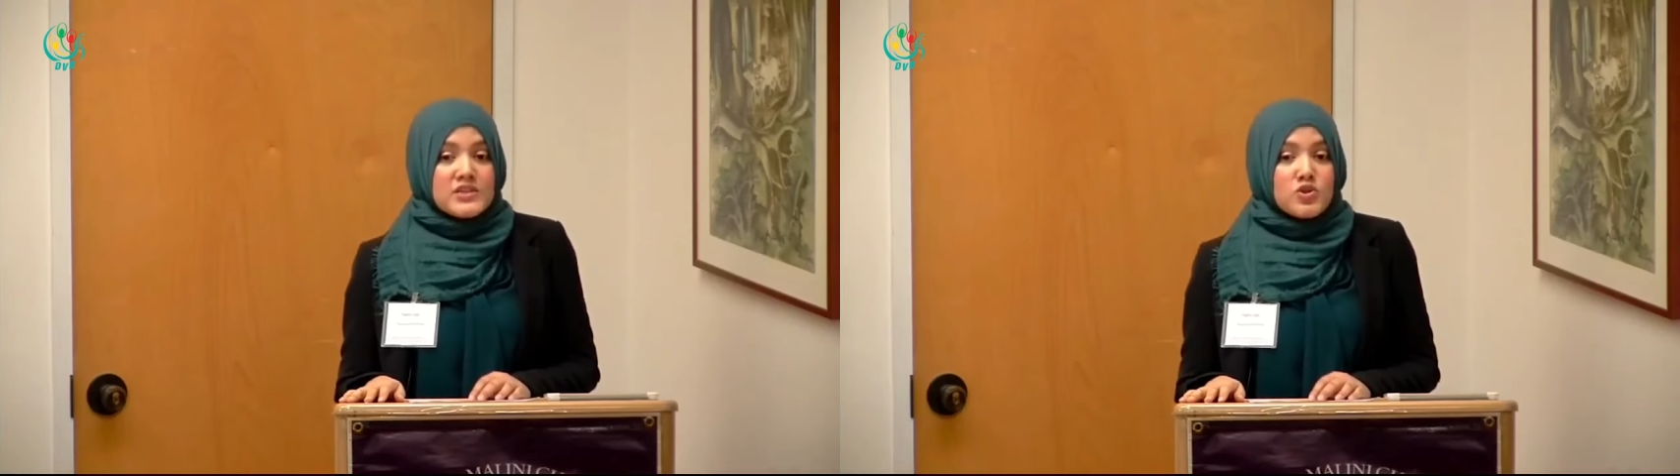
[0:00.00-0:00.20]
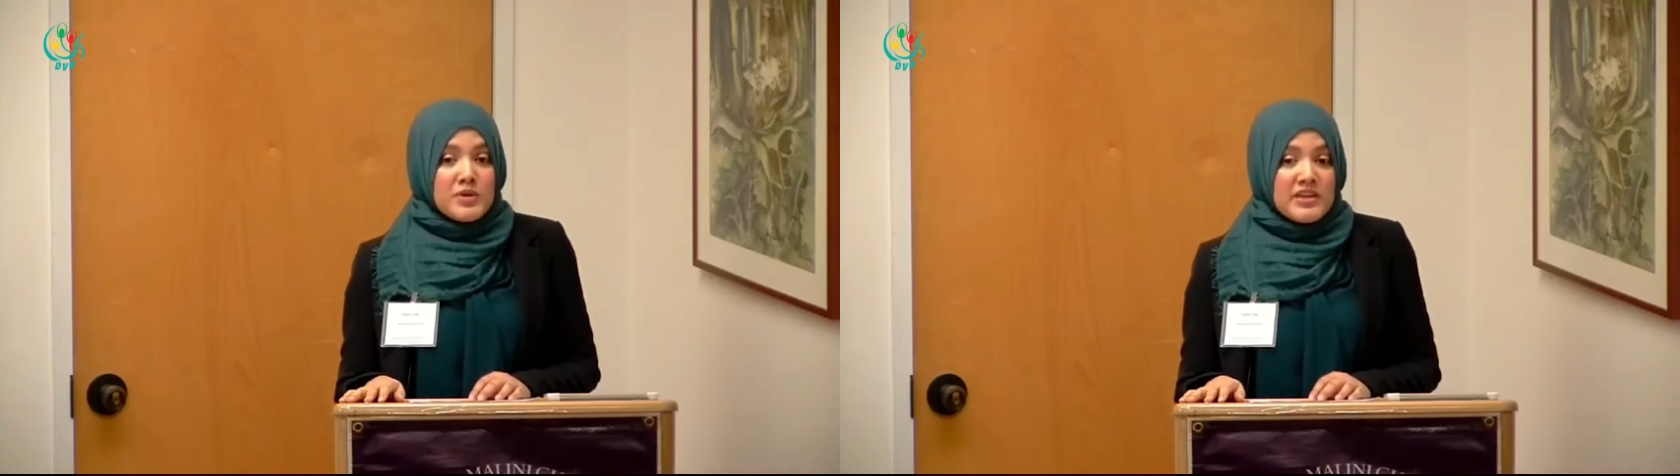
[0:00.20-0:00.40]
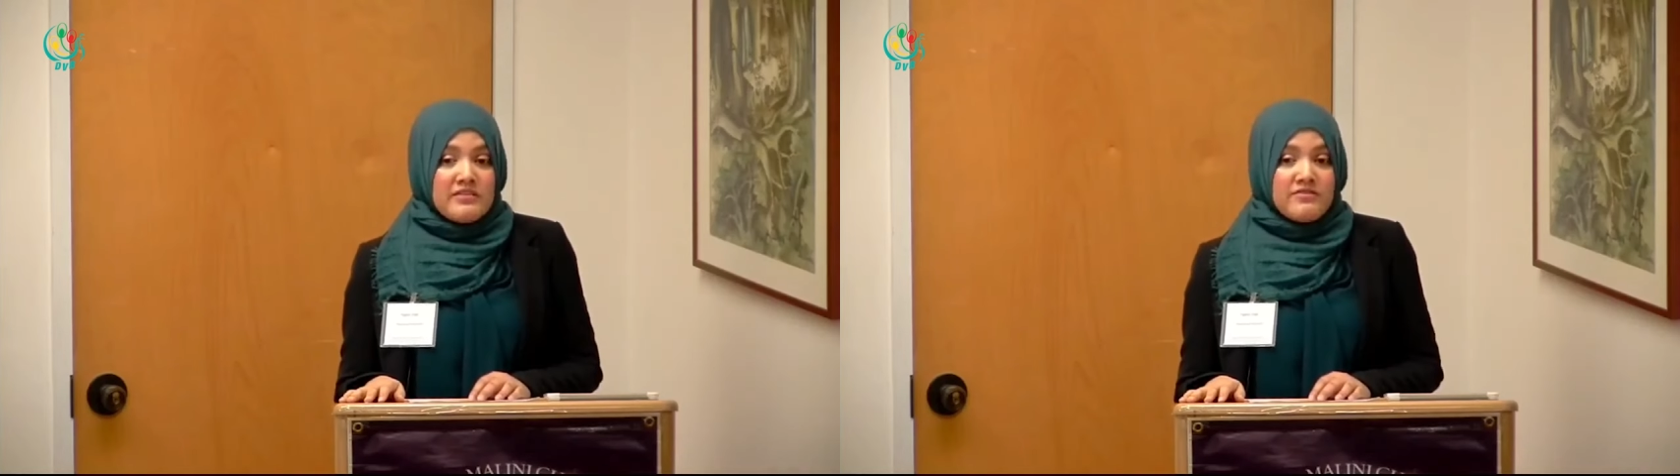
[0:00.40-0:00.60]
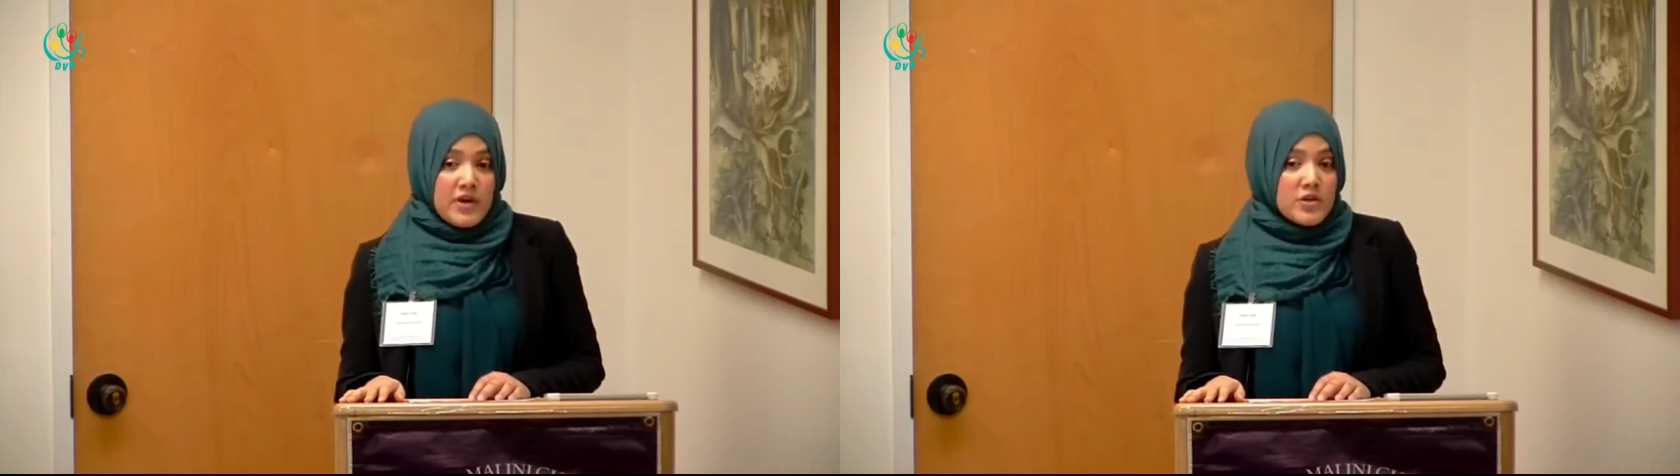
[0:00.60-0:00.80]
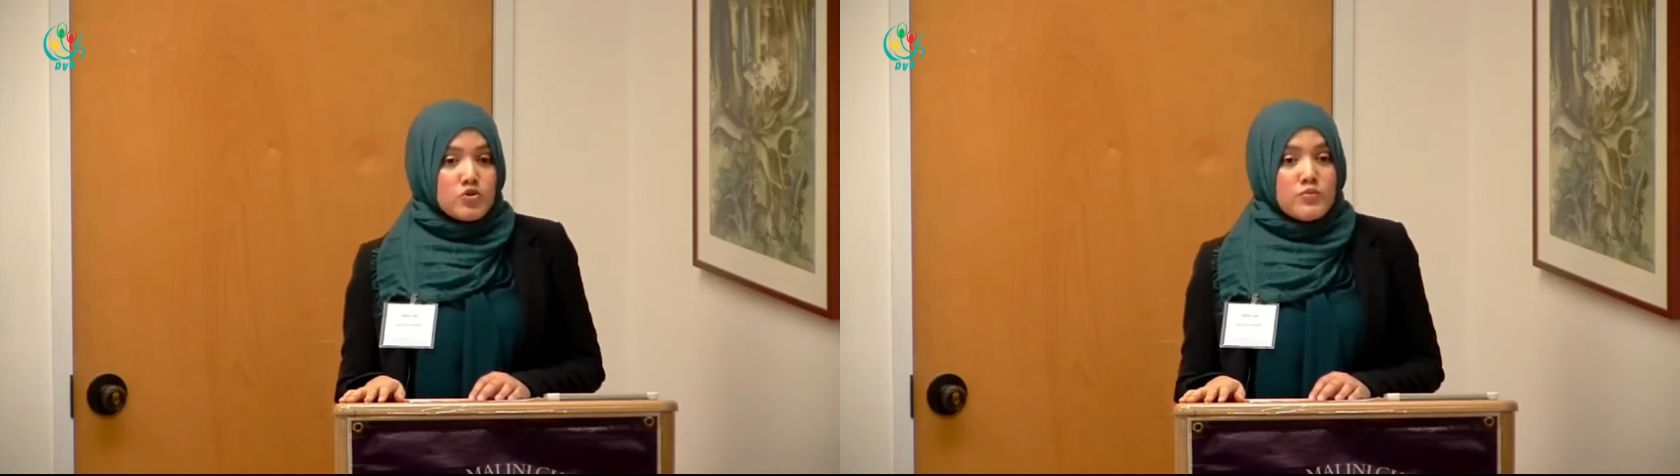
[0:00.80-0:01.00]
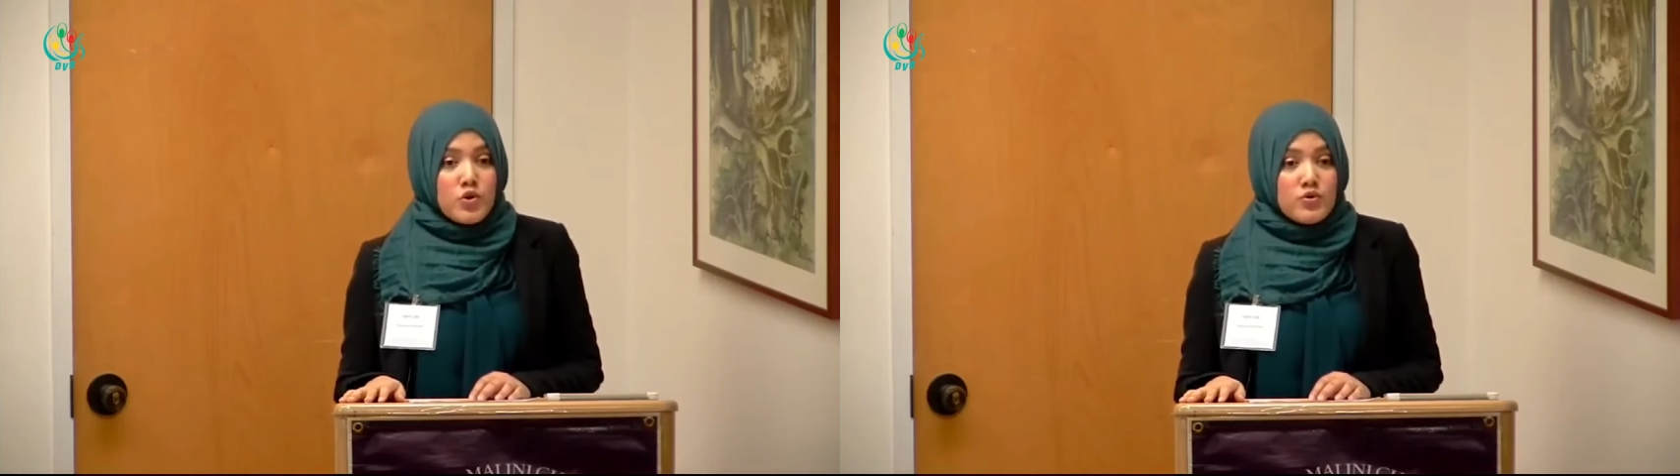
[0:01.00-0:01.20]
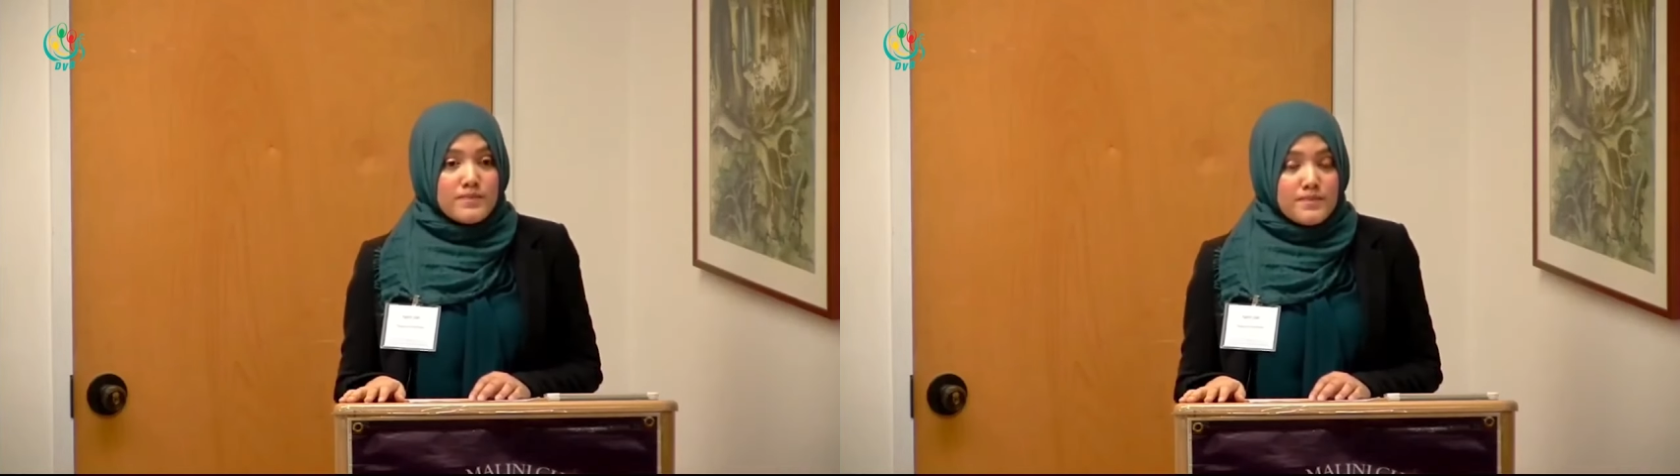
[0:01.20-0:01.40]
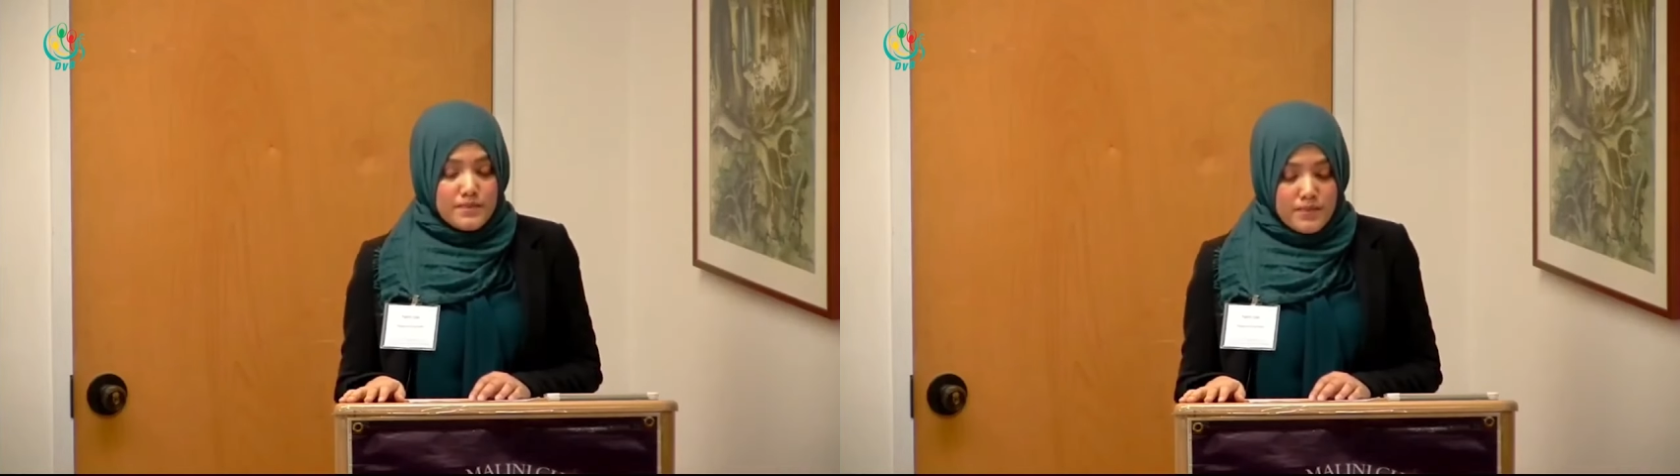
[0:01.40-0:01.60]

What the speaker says: told DVB that Northern